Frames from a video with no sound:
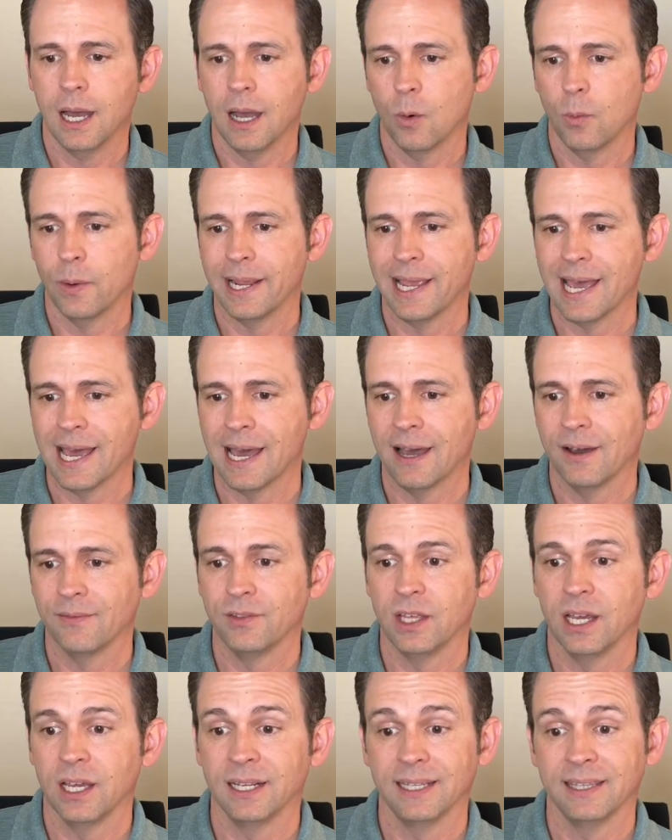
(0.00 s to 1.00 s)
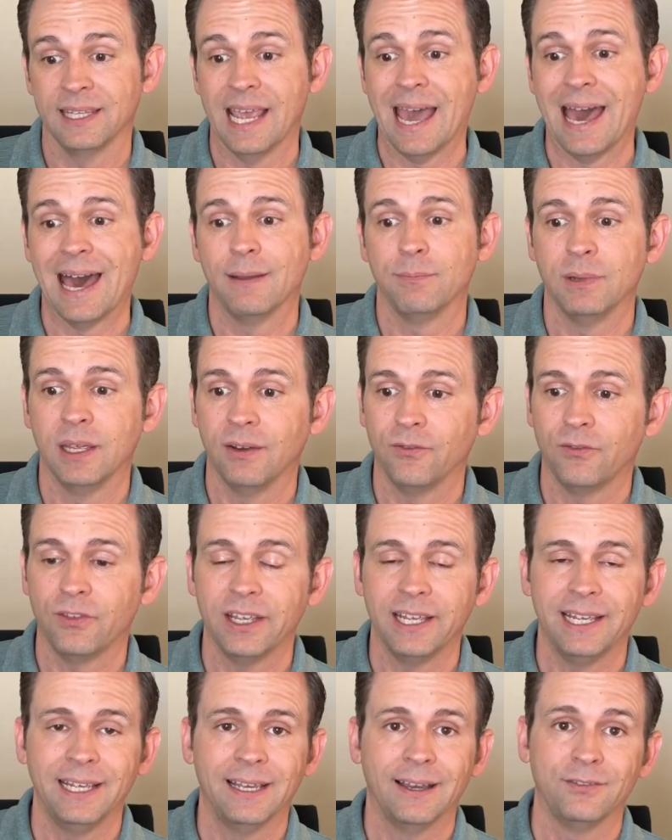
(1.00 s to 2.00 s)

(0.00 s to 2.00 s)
We have the admin fee.